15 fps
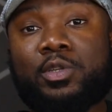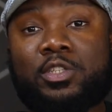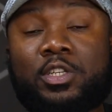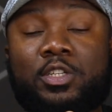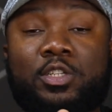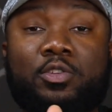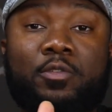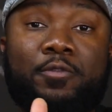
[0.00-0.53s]
which
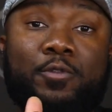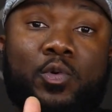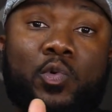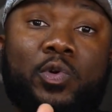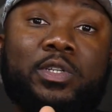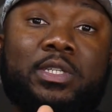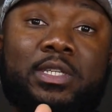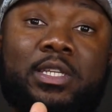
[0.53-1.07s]
is of
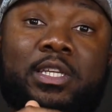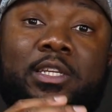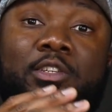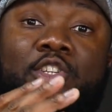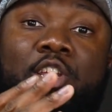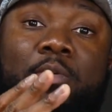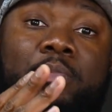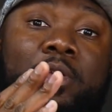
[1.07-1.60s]
course the
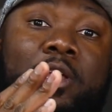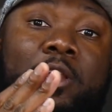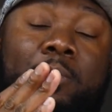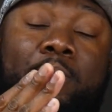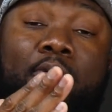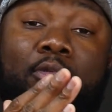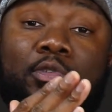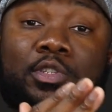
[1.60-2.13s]

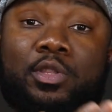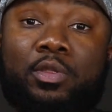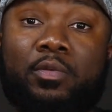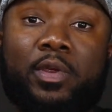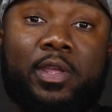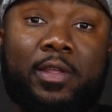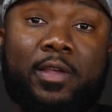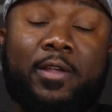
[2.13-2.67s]
JBL Pulse
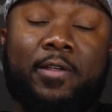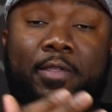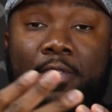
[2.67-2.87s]
3.